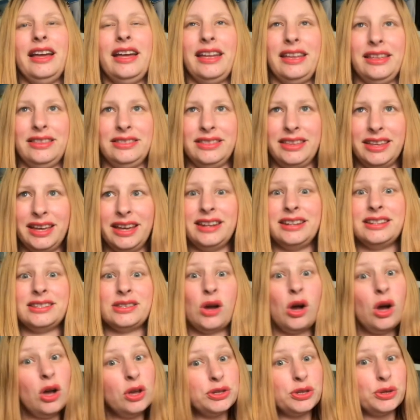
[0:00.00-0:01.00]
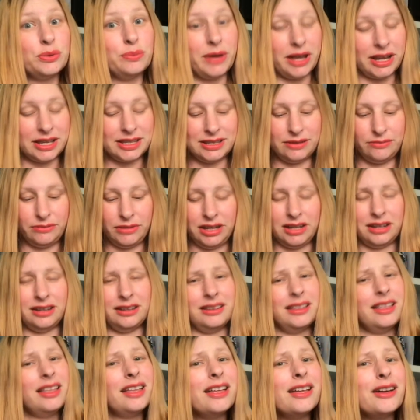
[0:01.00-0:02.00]
And that is also Max and
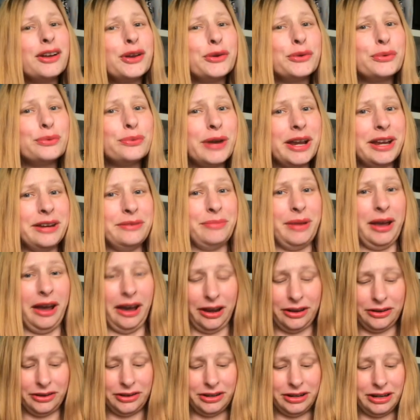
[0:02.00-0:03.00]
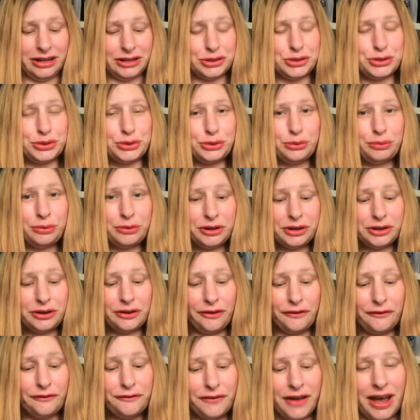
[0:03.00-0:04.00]
Mina. Great pattern. Super
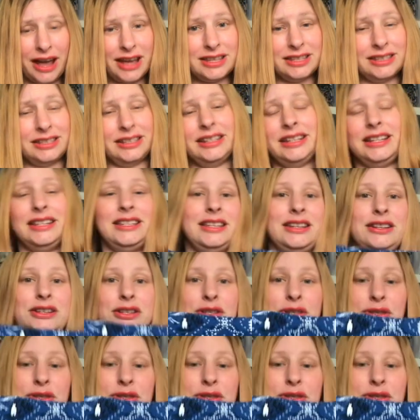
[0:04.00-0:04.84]
fast and easy to